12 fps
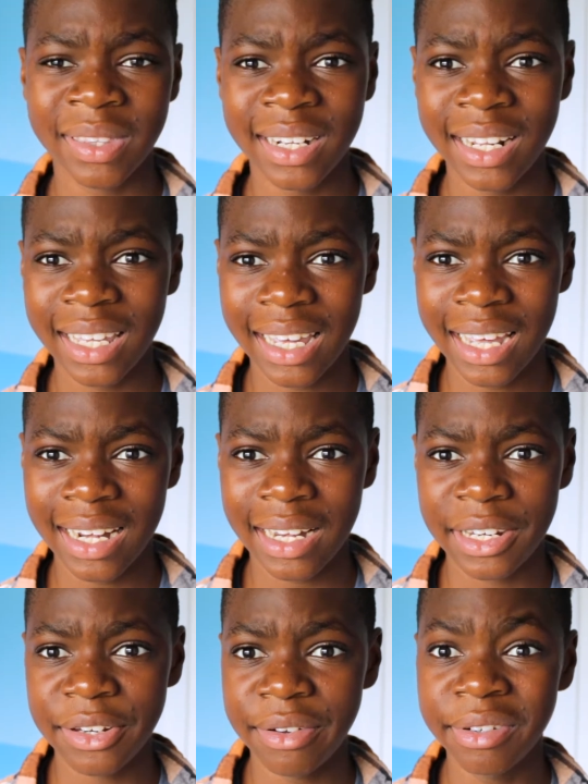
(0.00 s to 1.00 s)
then
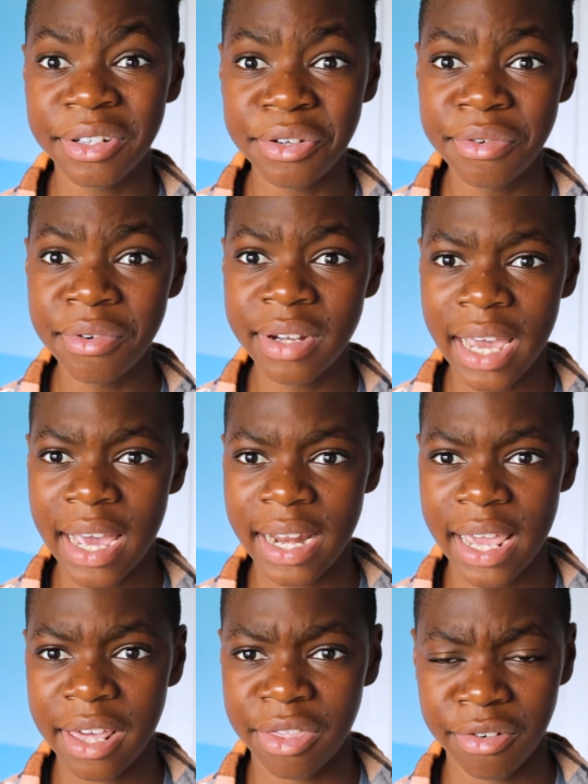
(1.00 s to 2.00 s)
again, you do get
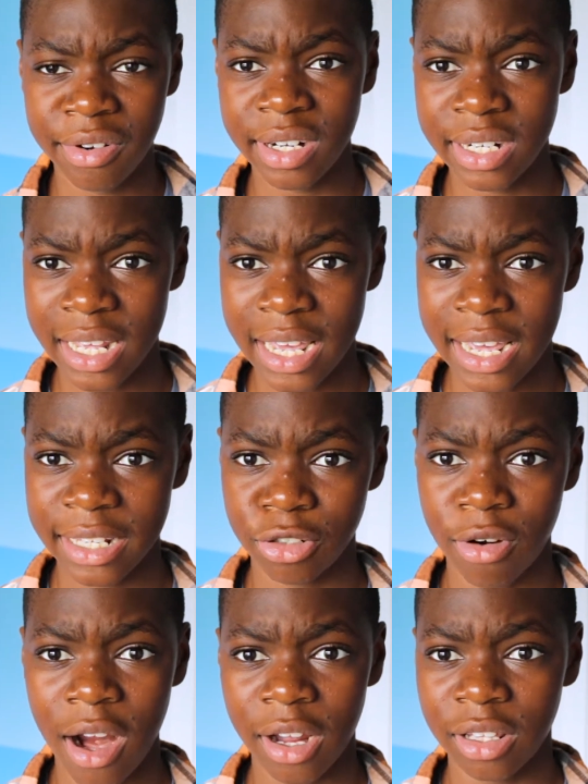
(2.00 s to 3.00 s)
a 30-day
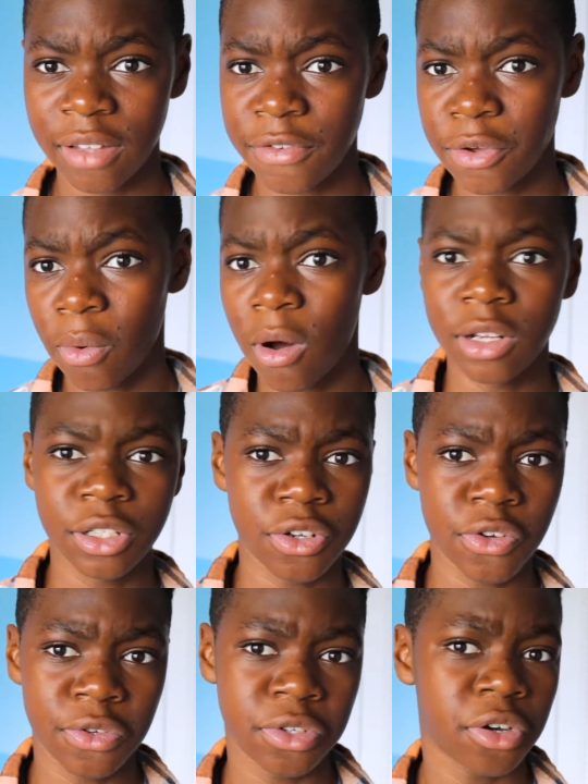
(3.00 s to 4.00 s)
trial if you want
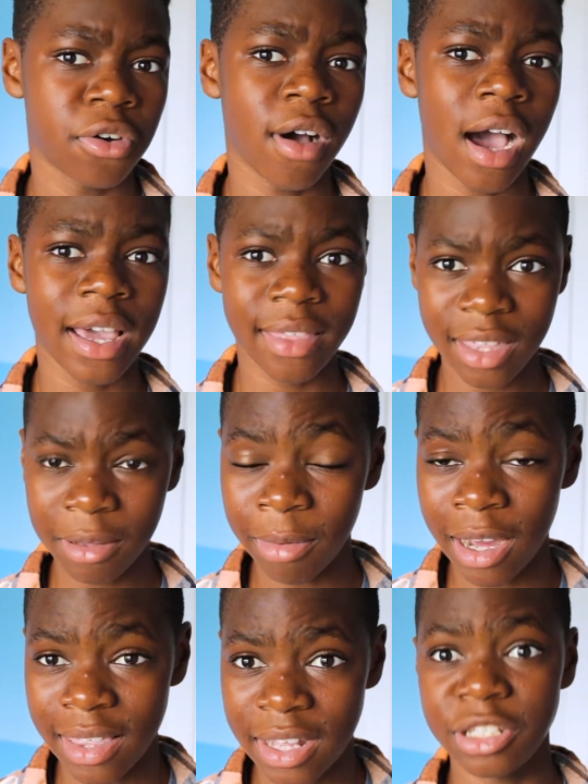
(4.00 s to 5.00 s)
to, so I think
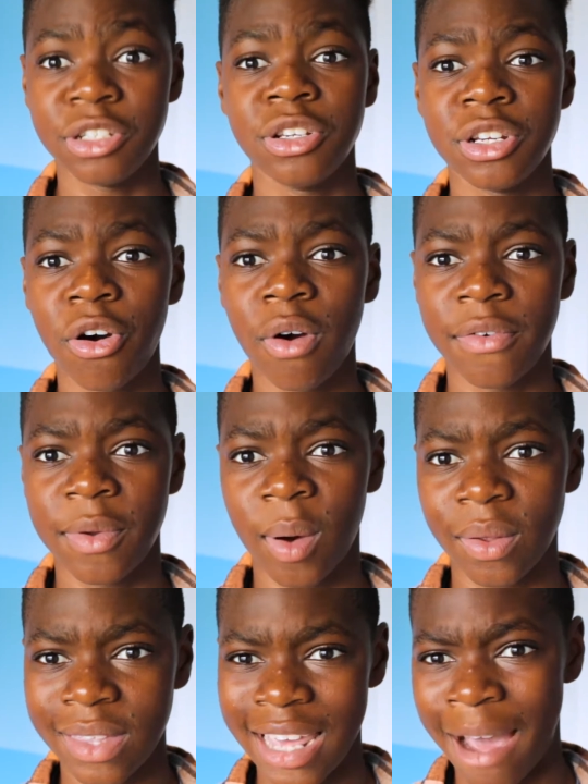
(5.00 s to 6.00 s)
by then you know if you
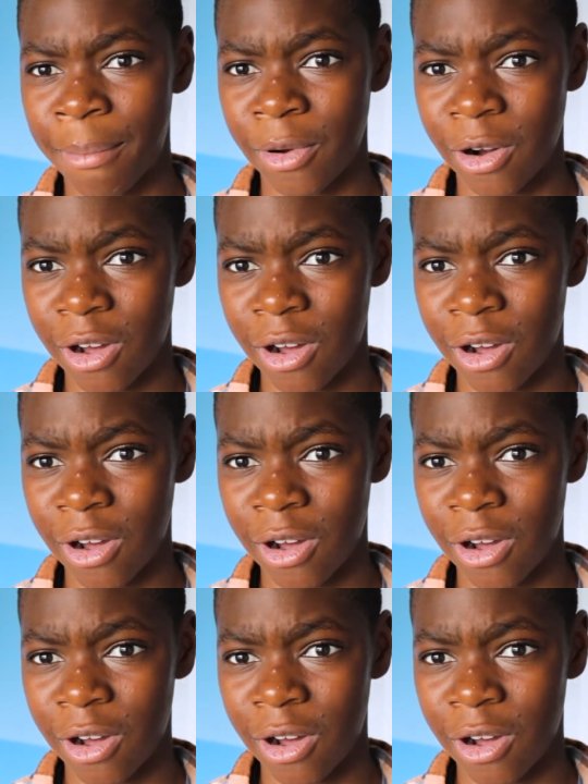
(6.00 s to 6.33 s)
want the app or